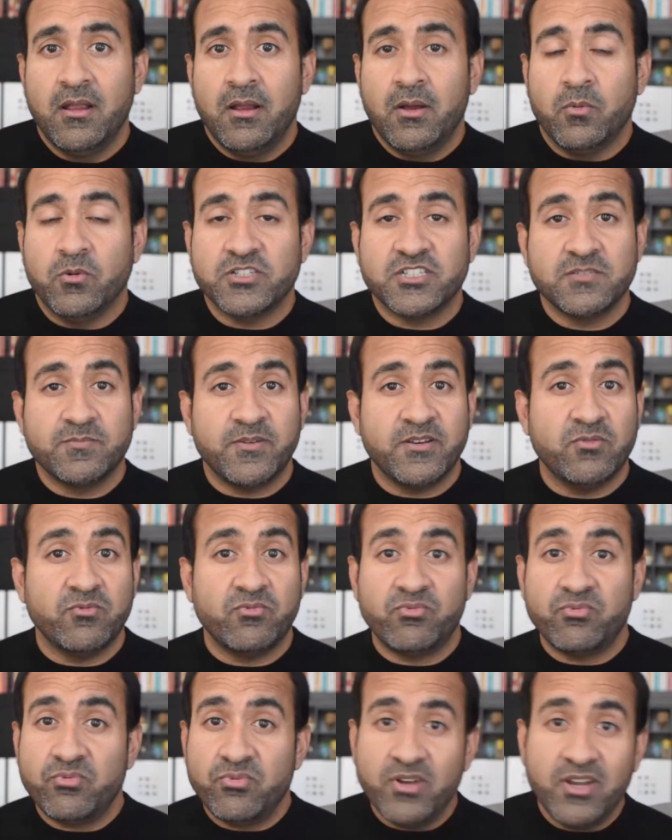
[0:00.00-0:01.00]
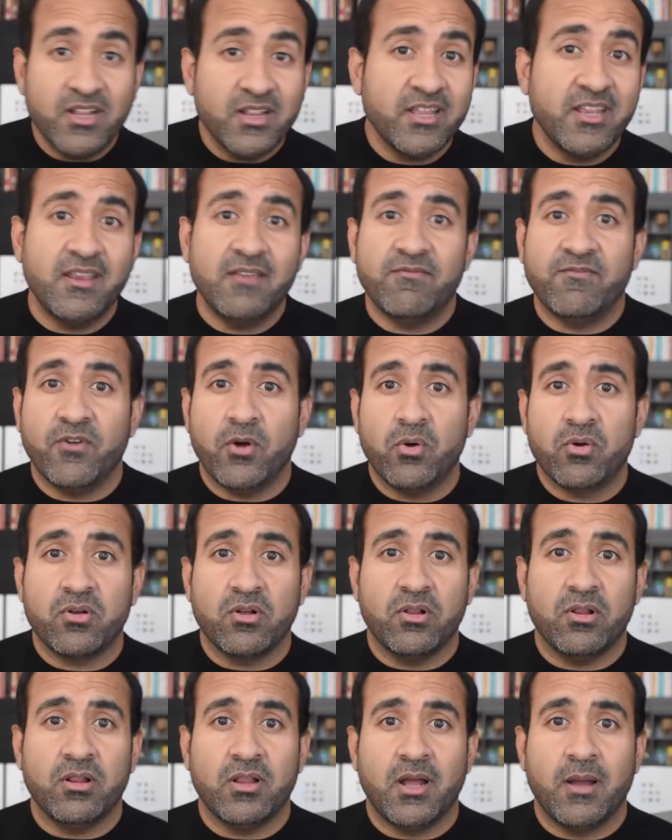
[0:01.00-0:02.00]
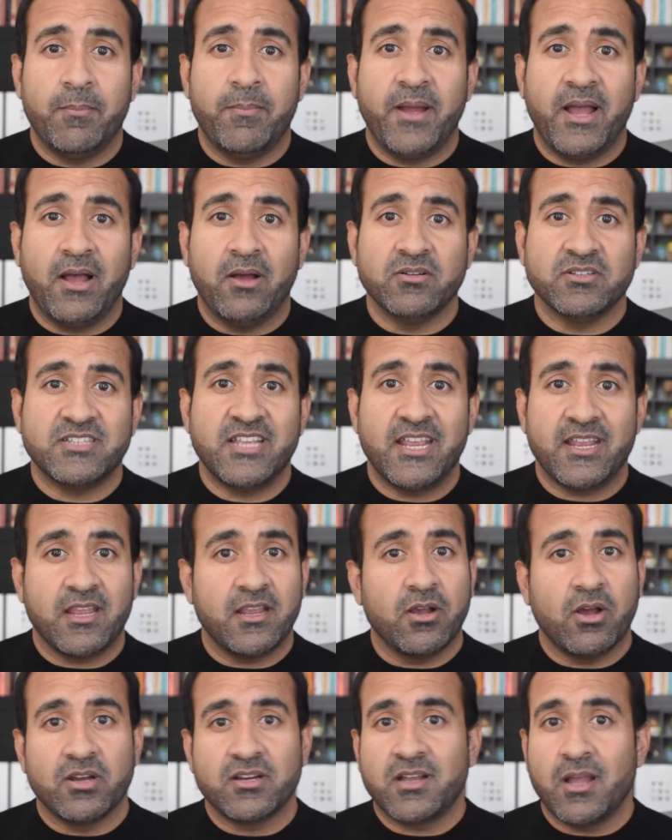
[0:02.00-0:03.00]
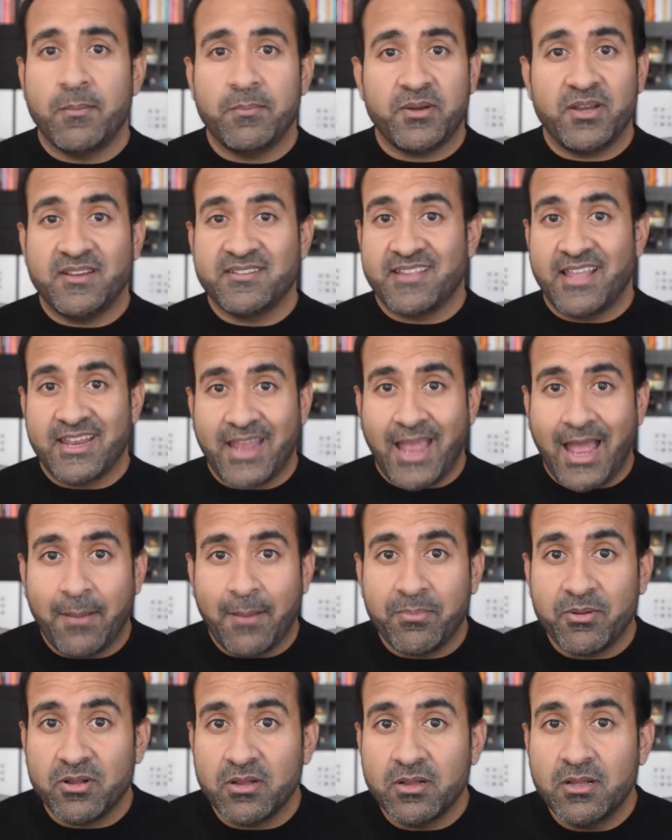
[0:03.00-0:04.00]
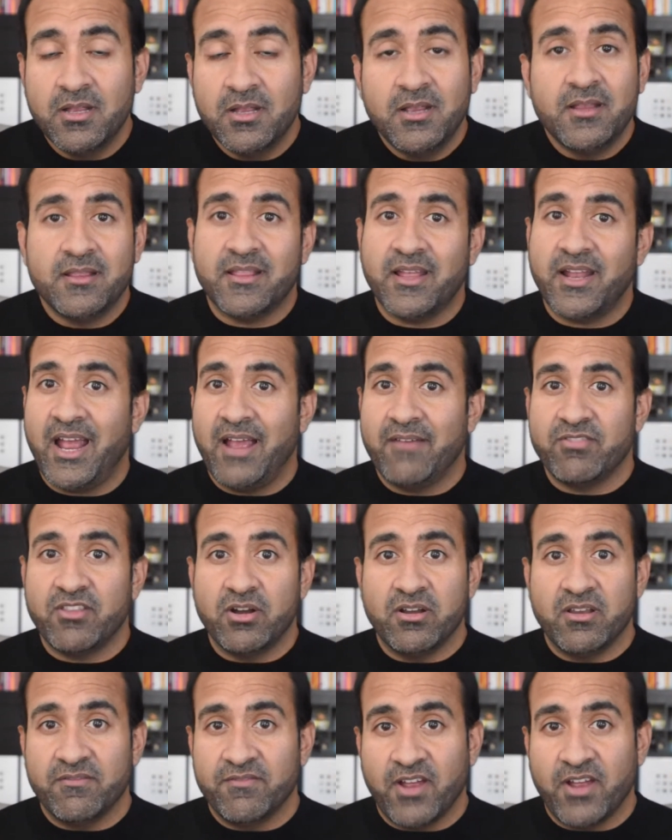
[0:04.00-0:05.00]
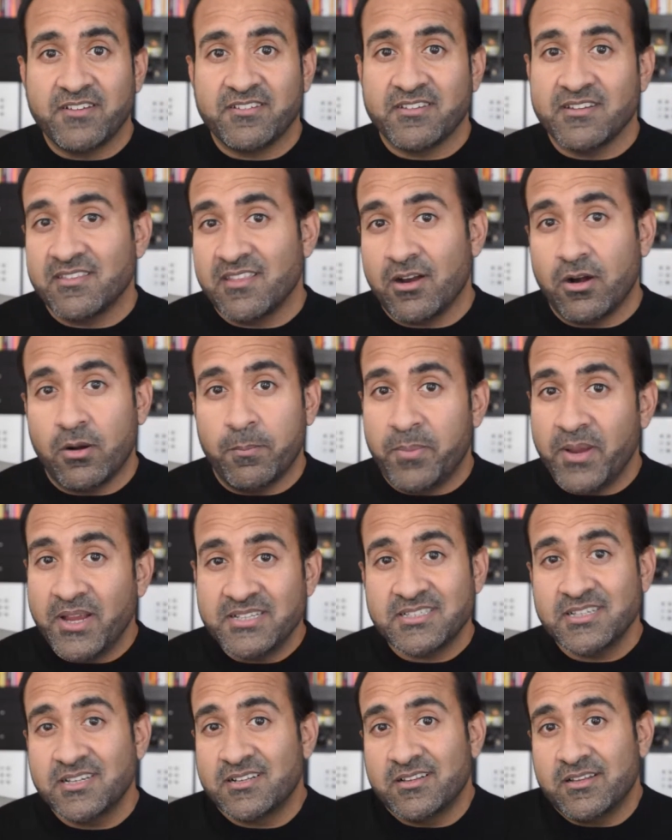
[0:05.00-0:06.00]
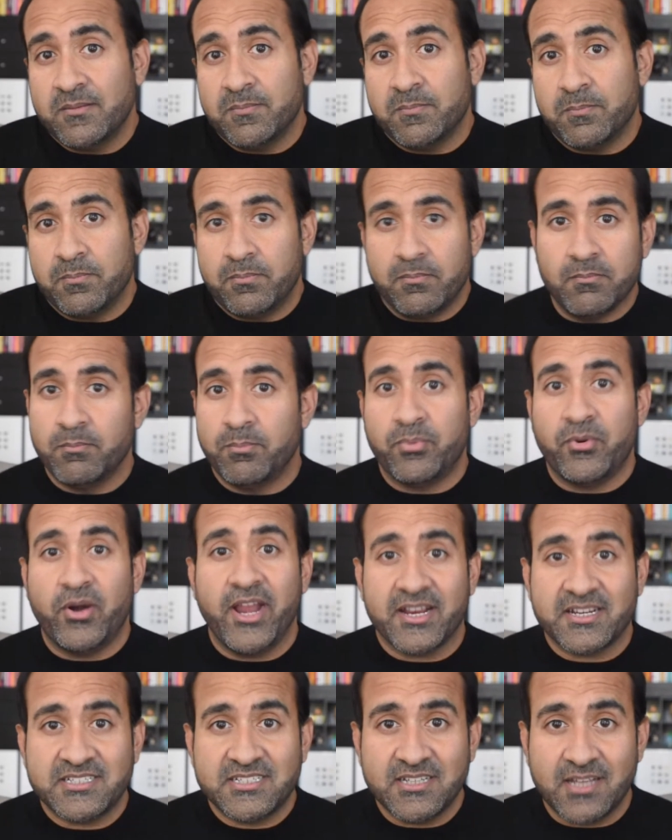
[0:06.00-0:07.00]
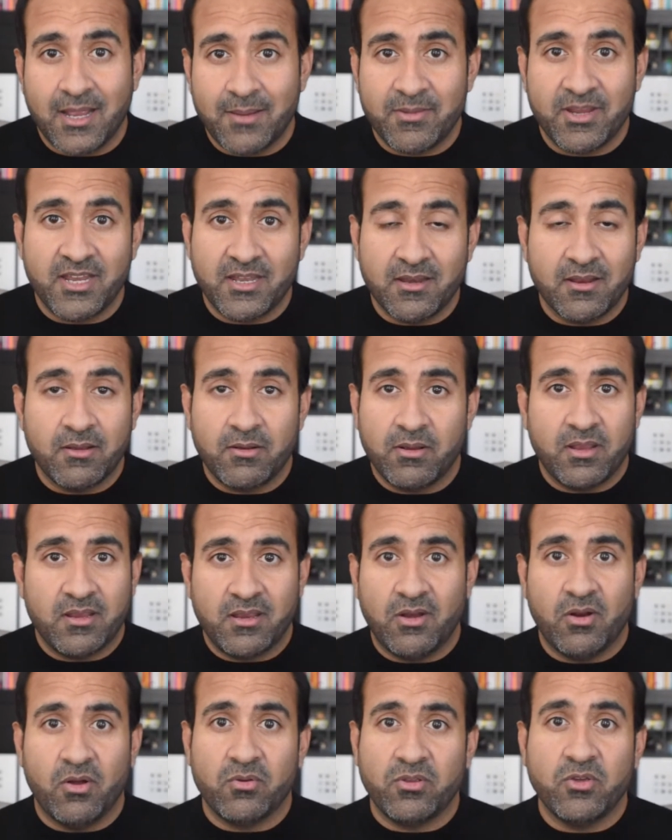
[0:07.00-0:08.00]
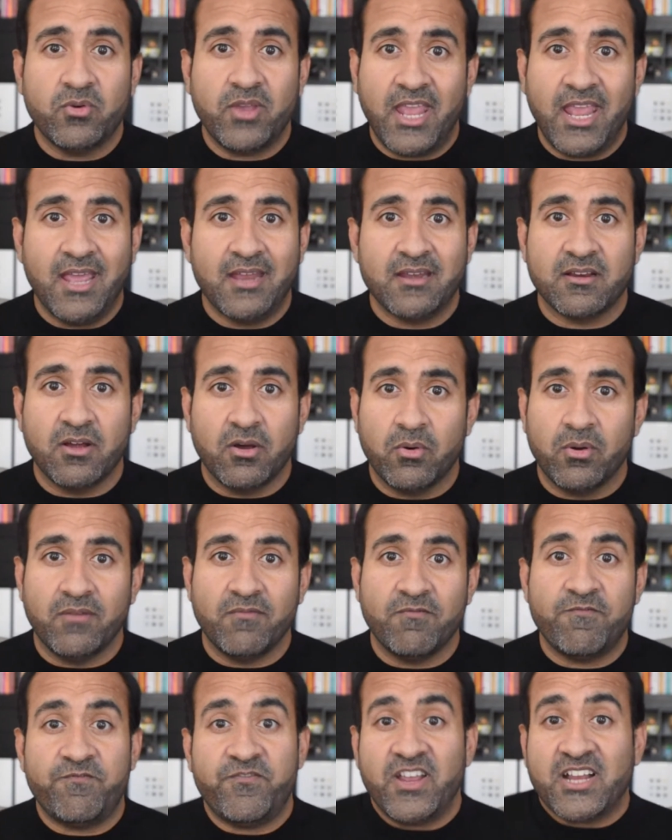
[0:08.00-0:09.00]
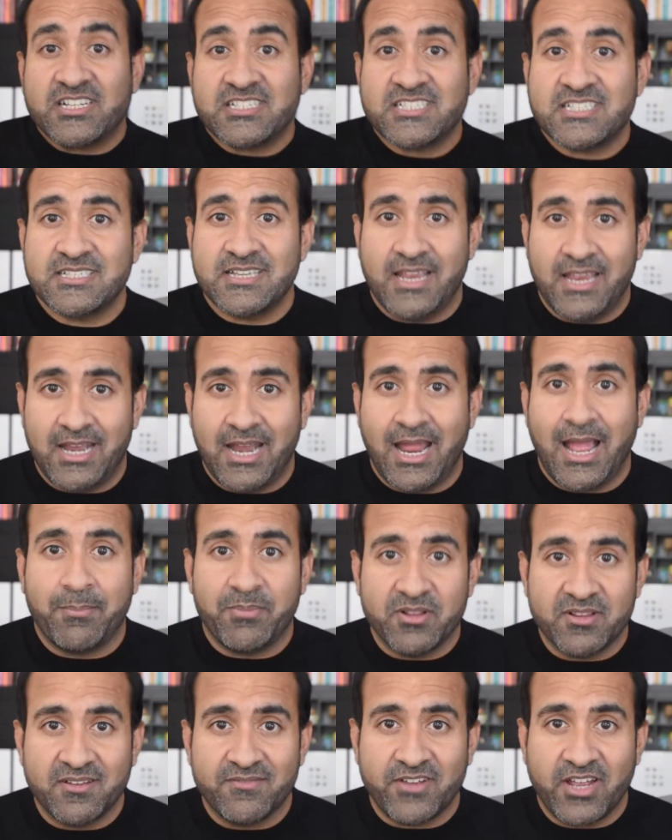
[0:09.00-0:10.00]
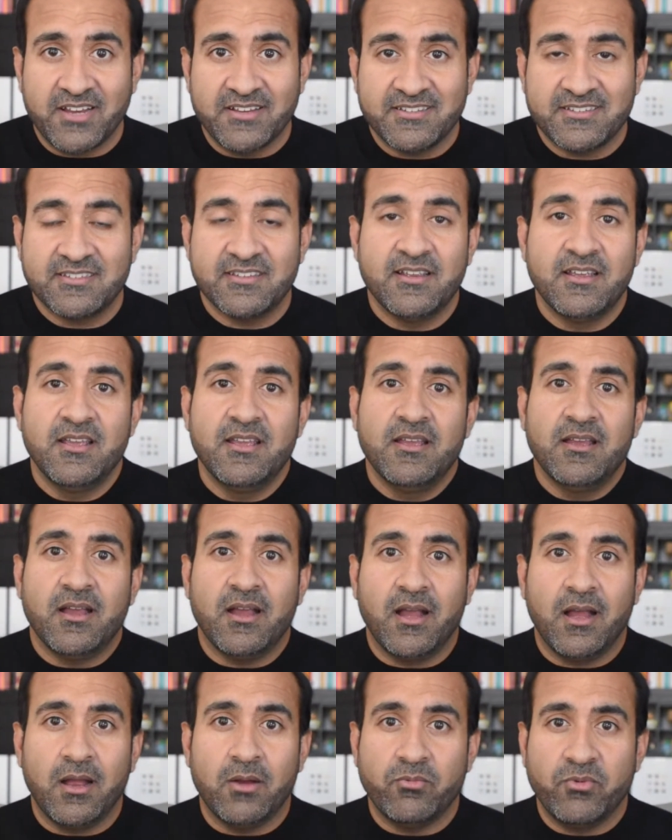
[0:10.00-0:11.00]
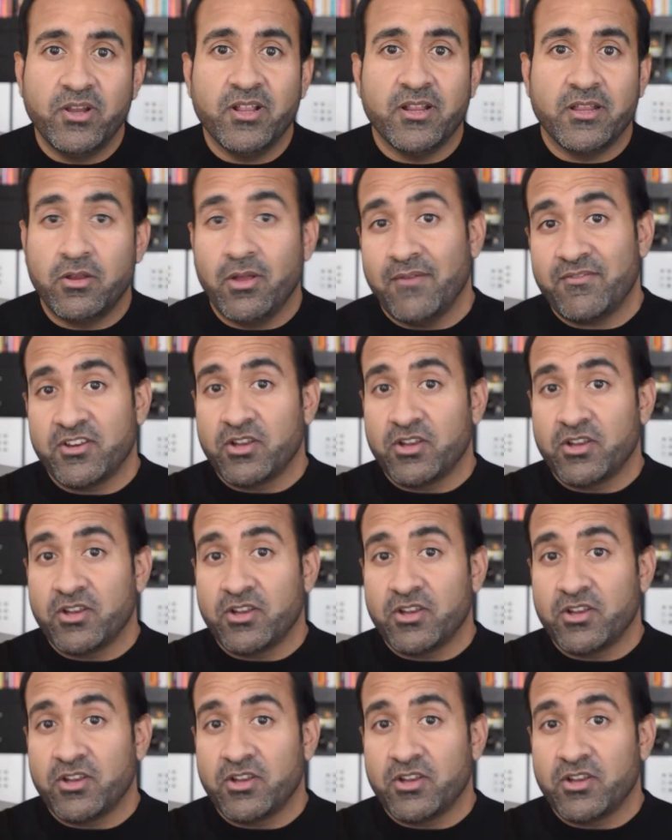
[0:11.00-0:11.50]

which has been really vocal about taking on companies like Apple that have their devices that are basically bricked. I mean, you can't go and fix an Apple device. Really, you have